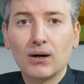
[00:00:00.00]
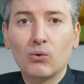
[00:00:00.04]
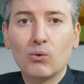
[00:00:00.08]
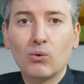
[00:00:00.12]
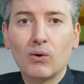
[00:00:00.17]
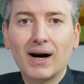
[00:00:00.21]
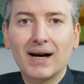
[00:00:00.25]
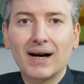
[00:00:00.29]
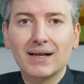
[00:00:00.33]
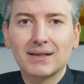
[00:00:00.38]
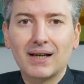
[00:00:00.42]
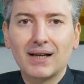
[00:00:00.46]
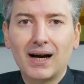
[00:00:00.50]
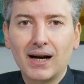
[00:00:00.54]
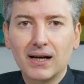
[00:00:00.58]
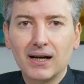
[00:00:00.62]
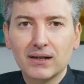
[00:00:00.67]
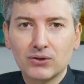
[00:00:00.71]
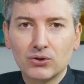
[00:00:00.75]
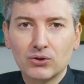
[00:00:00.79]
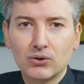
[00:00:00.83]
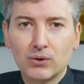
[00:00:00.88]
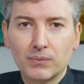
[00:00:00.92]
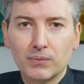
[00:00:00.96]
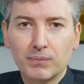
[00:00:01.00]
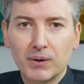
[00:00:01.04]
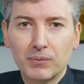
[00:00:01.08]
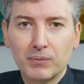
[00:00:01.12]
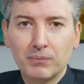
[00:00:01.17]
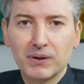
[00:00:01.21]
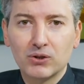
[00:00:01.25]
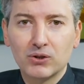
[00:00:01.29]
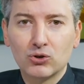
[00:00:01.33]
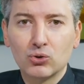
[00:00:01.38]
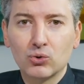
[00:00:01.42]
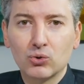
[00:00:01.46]
which is a
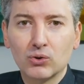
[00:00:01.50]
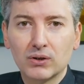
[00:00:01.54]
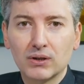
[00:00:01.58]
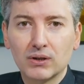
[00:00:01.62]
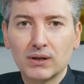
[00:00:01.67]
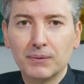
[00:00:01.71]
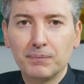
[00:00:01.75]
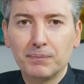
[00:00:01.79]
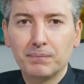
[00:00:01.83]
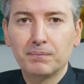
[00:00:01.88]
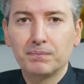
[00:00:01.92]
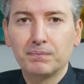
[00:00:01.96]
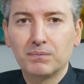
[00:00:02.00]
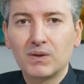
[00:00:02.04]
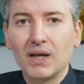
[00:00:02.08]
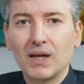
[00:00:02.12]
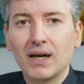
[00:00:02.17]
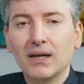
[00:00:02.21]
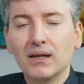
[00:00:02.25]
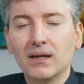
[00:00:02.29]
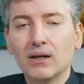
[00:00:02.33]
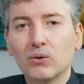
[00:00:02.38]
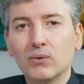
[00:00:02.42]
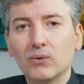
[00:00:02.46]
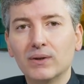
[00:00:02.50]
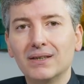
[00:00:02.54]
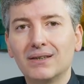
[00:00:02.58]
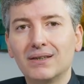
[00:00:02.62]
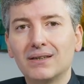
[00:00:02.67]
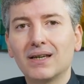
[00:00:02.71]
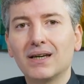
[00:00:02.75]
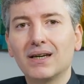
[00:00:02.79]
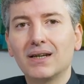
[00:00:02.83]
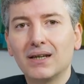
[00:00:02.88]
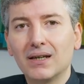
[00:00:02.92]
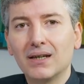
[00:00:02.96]
registration for people who
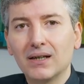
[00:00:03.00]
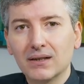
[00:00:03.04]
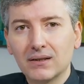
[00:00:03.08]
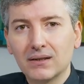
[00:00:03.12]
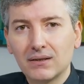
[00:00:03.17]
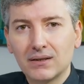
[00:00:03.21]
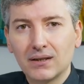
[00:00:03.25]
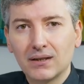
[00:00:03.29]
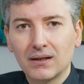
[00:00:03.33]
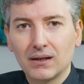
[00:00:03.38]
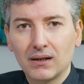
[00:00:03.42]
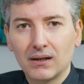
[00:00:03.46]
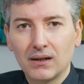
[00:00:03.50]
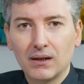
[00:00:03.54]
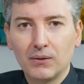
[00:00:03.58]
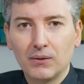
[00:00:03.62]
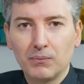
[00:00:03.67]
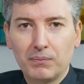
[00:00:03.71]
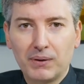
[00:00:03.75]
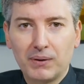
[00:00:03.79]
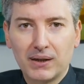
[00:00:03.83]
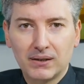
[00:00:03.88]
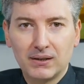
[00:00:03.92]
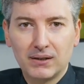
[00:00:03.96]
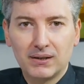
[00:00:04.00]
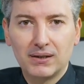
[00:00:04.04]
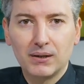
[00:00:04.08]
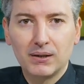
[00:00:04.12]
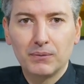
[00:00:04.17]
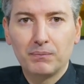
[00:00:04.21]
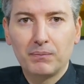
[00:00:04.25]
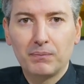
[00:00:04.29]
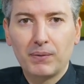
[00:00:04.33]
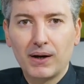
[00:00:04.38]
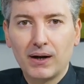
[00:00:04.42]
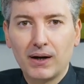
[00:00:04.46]
are interested in
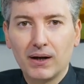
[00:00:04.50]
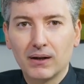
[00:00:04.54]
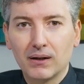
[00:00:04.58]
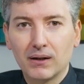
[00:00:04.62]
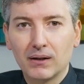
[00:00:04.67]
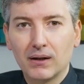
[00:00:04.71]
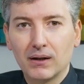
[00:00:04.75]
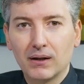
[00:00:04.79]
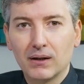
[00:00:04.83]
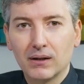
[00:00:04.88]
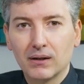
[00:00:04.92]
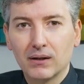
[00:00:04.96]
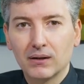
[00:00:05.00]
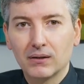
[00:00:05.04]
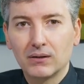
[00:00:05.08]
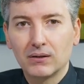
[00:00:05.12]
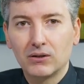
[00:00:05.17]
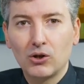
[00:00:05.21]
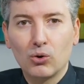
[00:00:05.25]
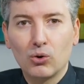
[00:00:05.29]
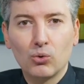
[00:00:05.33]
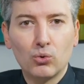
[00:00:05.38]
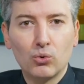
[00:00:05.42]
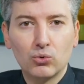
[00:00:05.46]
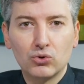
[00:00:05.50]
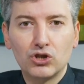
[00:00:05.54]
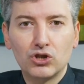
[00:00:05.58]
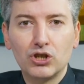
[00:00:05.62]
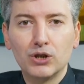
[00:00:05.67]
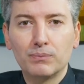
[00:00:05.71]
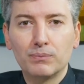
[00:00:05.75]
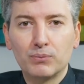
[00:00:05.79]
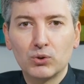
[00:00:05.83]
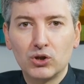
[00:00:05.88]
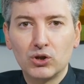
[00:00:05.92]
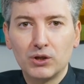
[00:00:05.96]
participating
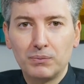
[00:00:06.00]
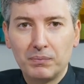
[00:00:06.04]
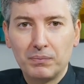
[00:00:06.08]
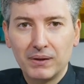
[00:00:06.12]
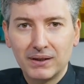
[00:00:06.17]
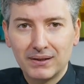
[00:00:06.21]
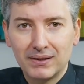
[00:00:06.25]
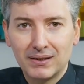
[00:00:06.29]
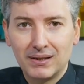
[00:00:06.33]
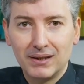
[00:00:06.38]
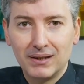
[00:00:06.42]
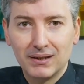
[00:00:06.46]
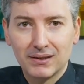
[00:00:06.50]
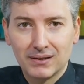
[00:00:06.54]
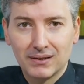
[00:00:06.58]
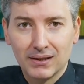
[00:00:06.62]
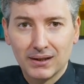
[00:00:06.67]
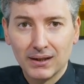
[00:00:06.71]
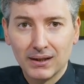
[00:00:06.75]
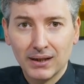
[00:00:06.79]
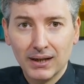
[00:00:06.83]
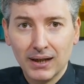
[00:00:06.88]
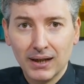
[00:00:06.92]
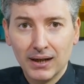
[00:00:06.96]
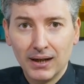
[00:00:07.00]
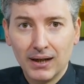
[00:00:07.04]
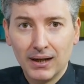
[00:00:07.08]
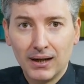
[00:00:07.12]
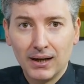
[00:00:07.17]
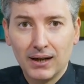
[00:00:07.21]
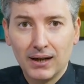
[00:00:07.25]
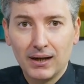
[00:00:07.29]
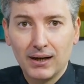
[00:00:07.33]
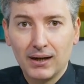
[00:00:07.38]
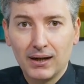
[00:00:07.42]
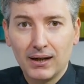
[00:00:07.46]
in some type of research.
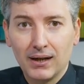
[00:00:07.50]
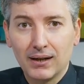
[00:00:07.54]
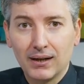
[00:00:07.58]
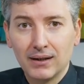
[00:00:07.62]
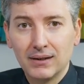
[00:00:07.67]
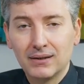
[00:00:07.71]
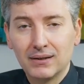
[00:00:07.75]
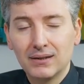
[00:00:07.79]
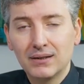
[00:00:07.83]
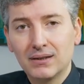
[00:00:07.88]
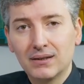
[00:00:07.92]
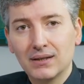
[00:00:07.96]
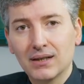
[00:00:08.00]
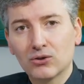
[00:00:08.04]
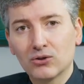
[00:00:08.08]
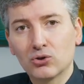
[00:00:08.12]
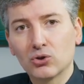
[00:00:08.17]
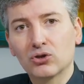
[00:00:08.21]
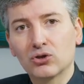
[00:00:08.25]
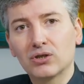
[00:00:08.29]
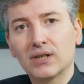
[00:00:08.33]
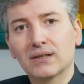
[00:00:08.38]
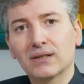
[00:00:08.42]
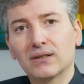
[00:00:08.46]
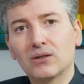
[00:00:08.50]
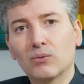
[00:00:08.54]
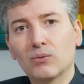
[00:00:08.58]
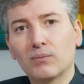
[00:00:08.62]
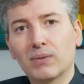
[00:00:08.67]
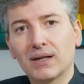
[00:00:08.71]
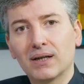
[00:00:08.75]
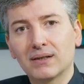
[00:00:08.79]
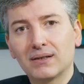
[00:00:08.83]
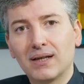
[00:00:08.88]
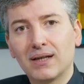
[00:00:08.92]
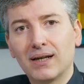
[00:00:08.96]
There is the
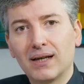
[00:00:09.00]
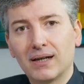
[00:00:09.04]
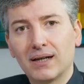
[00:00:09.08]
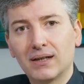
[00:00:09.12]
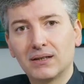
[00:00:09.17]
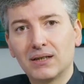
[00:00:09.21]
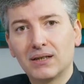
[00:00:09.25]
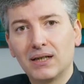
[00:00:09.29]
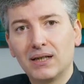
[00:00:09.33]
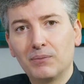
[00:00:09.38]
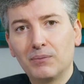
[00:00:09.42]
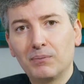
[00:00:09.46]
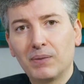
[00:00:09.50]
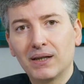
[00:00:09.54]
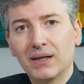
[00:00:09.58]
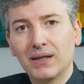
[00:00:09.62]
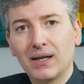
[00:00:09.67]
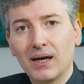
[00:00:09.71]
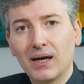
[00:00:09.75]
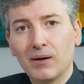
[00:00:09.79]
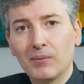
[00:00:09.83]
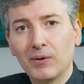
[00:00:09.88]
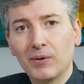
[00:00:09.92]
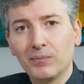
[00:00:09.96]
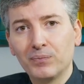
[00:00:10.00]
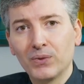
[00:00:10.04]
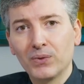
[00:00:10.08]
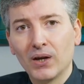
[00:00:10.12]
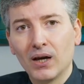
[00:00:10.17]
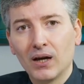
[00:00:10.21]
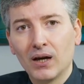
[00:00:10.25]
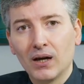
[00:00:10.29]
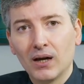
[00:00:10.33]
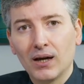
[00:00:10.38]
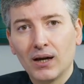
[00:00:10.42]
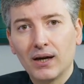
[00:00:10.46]
Brazilian Lipedema
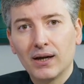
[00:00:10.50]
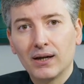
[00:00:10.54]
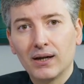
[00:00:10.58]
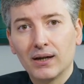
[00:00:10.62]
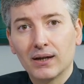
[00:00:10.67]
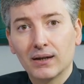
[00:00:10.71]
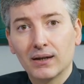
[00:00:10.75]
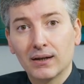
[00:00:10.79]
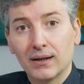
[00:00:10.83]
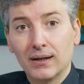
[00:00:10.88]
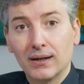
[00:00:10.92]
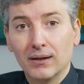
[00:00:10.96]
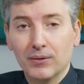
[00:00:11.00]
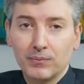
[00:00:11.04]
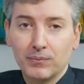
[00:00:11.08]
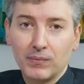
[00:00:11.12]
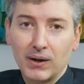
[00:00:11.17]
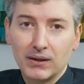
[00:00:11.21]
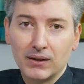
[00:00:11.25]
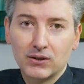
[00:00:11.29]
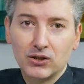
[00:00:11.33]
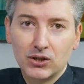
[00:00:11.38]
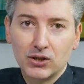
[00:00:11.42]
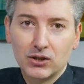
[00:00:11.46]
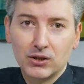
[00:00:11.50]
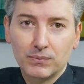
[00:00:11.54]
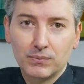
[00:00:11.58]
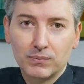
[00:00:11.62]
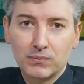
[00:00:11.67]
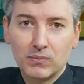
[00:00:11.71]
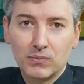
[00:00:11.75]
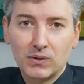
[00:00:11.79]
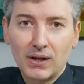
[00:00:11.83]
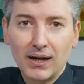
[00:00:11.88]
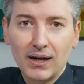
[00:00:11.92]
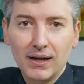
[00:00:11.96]
Association,
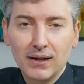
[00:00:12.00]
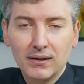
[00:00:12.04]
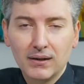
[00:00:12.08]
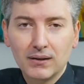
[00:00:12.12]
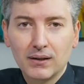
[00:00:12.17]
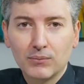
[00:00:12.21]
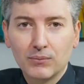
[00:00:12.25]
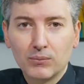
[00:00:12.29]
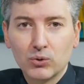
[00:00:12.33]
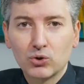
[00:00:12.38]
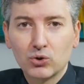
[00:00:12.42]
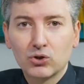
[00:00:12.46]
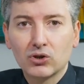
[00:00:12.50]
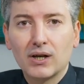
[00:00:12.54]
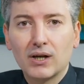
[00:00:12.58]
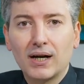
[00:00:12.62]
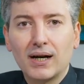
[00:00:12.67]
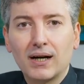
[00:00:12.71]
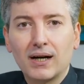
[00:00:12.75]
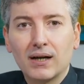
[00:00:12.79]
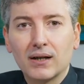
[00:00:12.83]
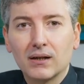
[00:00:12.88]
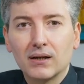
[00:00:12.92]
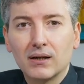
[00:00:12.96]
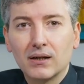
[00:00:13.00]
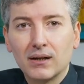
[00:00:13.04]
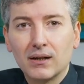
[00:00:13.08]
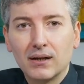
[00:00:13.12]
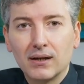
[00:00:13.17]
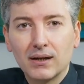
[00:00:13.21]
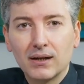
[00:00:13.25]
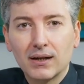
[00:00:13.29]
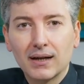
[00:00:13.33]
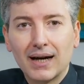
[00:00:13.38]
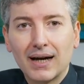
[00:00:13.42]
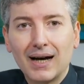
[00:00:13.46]
where
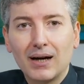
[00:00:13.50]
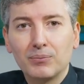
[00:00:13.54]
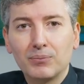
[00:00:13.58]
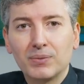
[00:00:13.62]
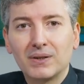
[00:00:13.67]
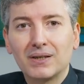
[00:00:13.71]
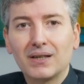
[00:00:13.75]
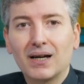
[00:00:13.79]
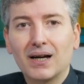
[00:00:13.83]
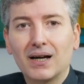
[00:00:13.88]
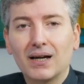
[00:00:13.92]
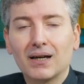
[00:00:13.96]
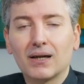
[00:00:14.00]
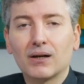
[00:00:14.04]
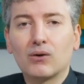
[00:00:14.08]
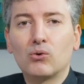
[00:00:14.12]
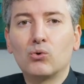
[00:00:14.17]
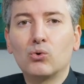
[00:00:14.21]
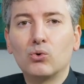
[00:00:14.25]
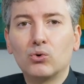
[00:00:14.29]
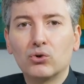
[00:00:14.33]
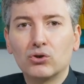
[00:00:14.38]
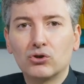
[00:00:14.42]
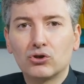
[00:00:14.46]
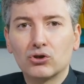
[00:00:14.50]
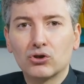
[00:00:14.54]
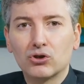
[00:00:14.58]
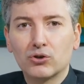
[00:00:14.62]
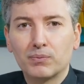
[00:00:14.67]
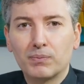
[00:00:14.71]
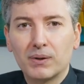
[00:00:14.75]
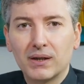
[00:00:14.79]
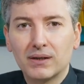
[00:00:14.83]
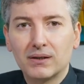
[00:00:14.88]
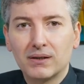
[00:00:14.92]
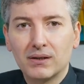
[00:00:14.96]
we
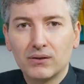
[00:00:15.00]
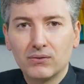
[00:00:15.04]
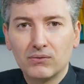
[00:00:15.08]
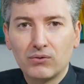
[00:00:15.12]
try to